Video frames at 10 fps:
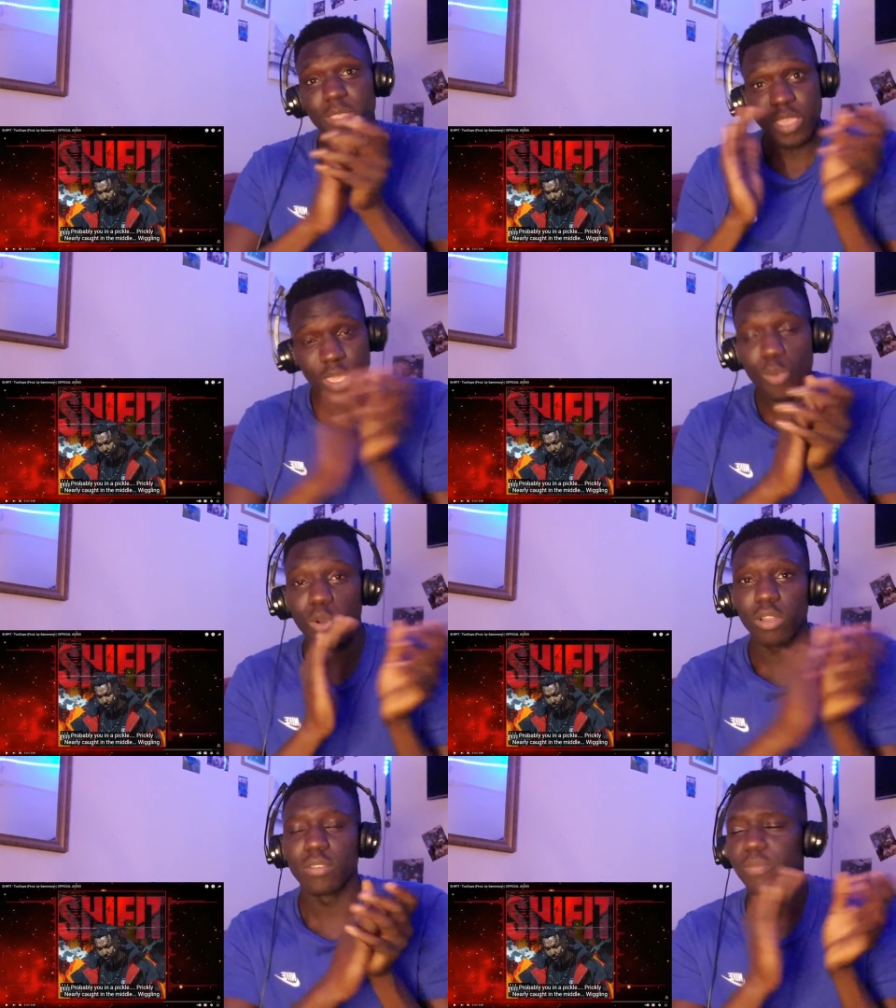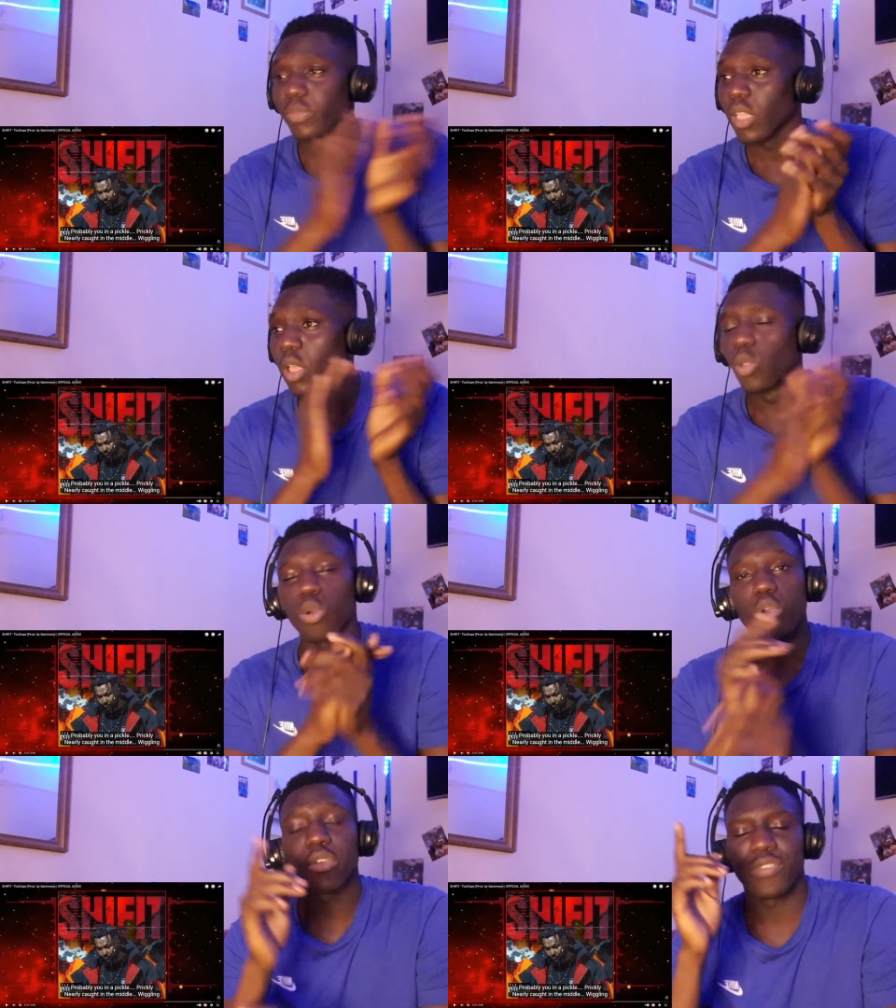He won.
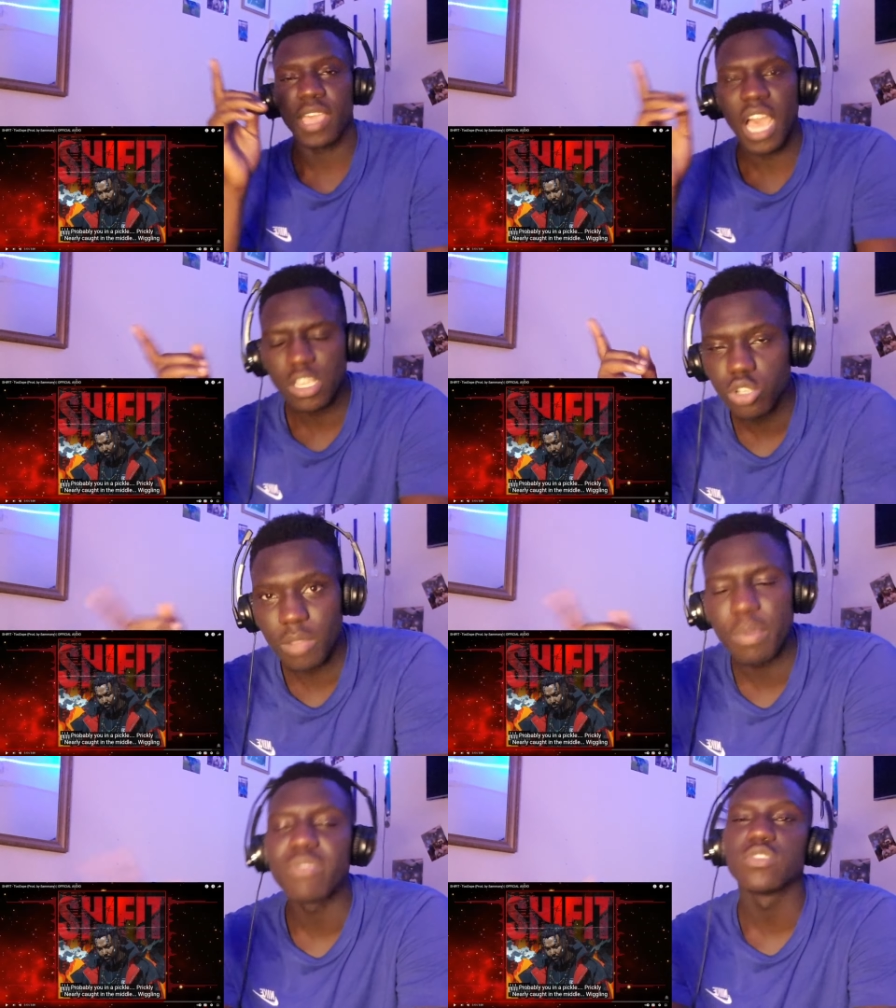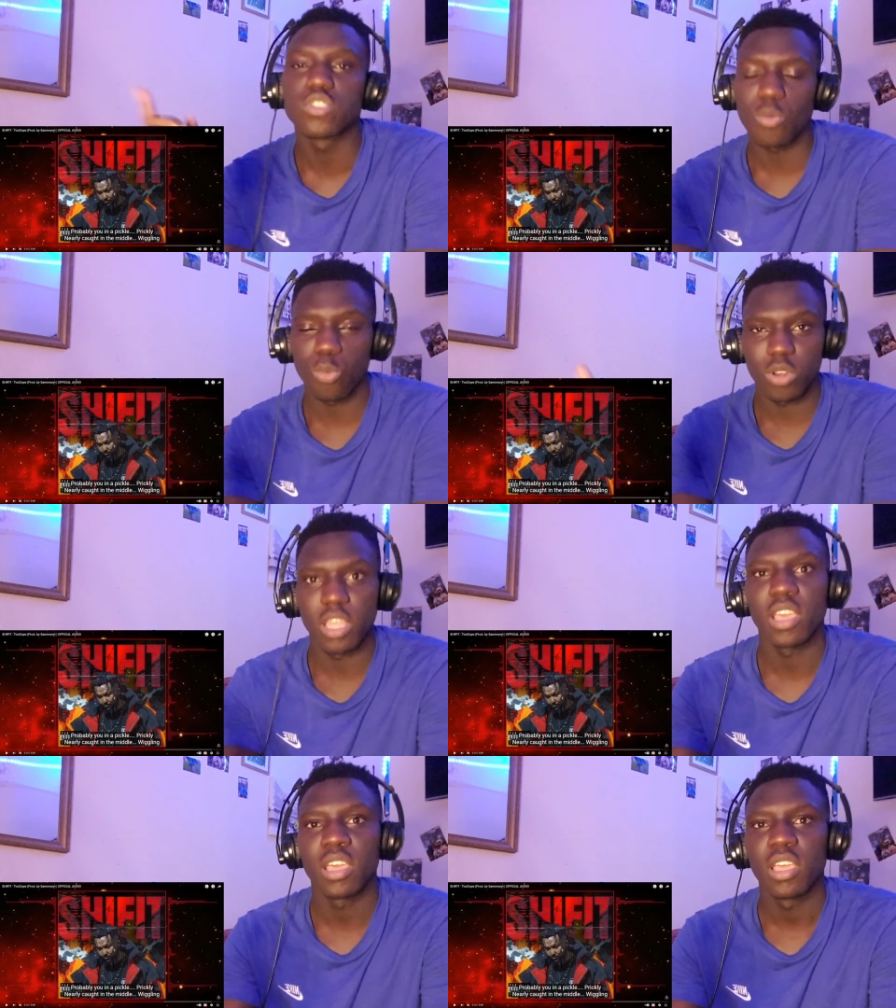Look, if he actually beefing someone,
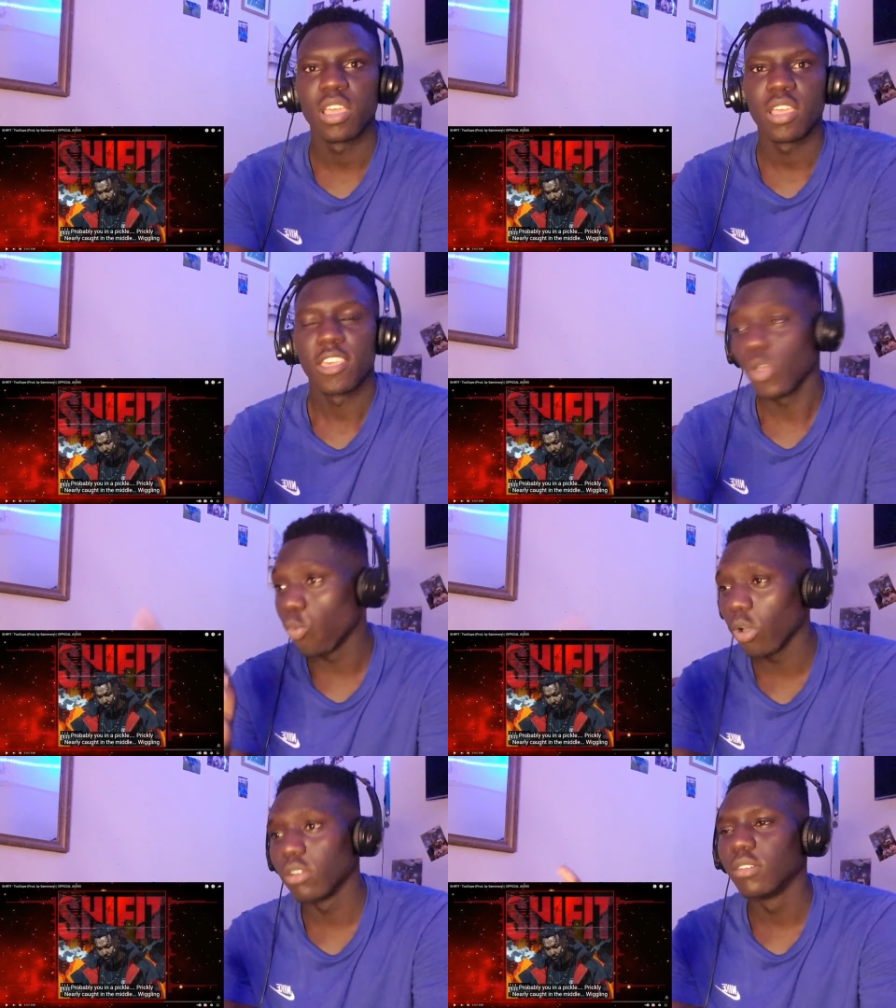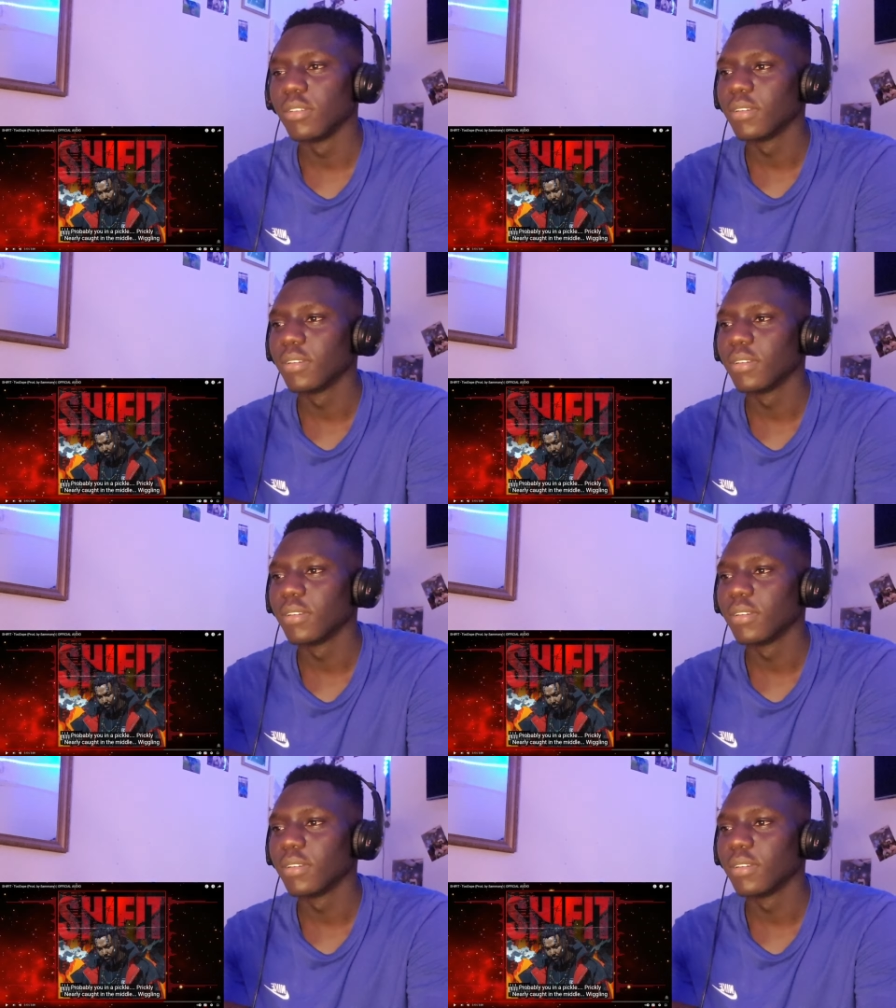yeah, he won.